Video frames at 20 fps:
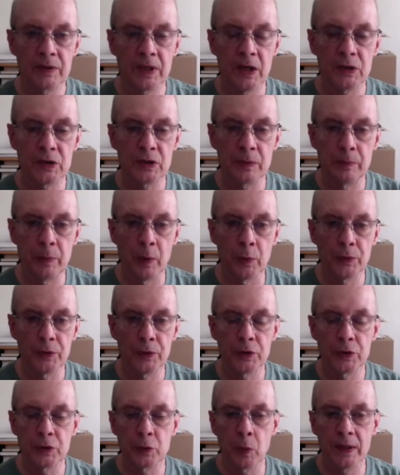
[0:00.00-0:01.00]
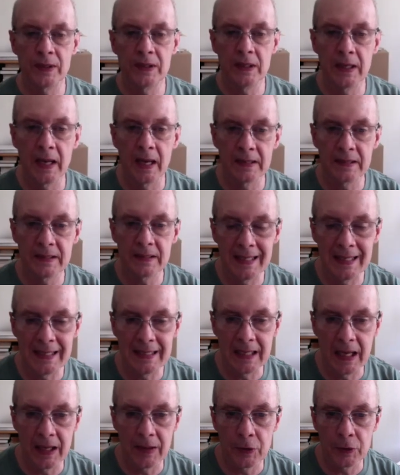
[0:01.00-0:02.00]
tasted both the 2019
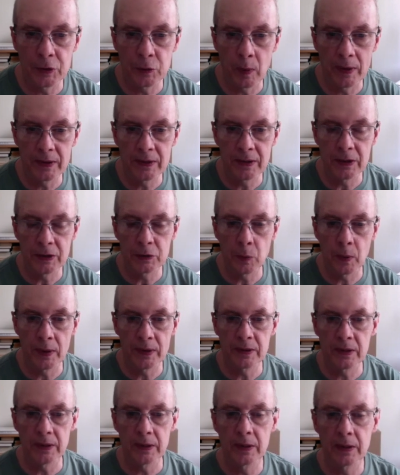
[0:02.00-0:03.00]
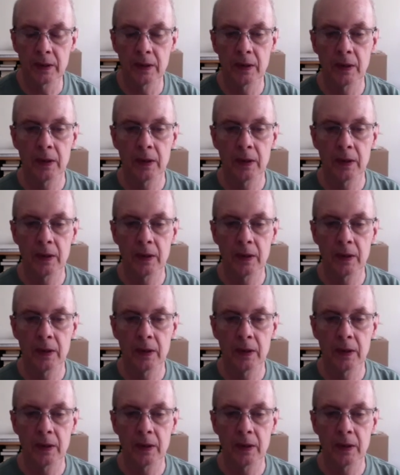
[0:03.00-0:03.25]
and the 2020.